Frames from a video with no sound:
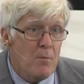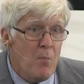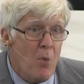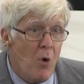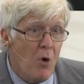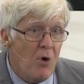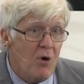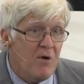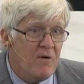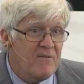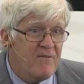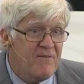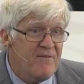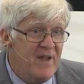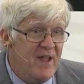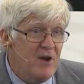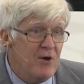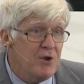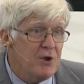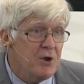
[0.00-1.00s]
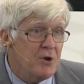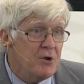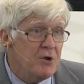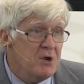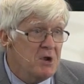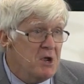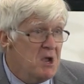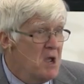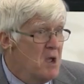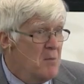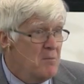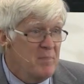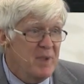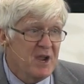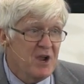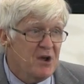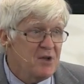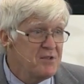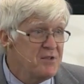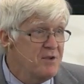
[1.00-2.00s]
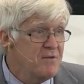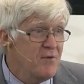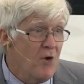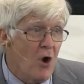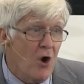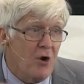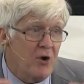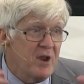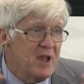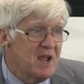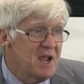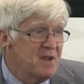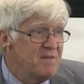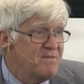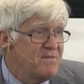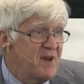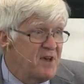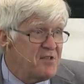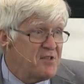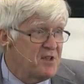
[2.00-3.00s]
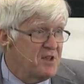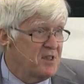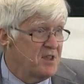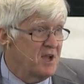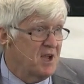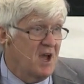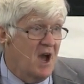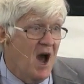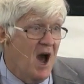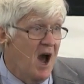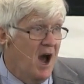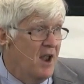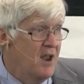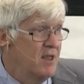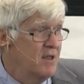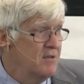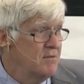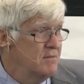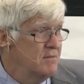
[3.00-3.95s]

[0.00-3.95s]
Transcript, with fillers: a moral failure because you've already confessed it to God.